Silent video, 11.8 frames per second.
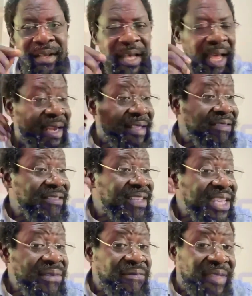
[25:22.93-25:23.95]
at least
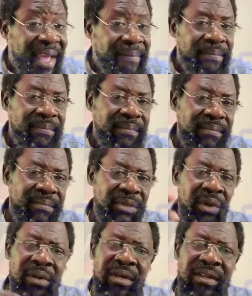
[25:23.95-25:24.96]
give them
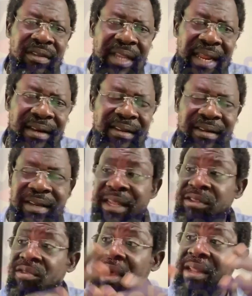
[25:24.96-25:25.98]
the understanding
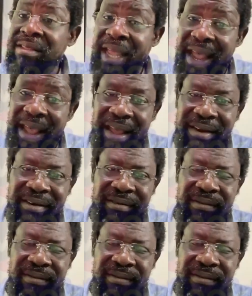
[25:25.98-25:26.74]
that you are tired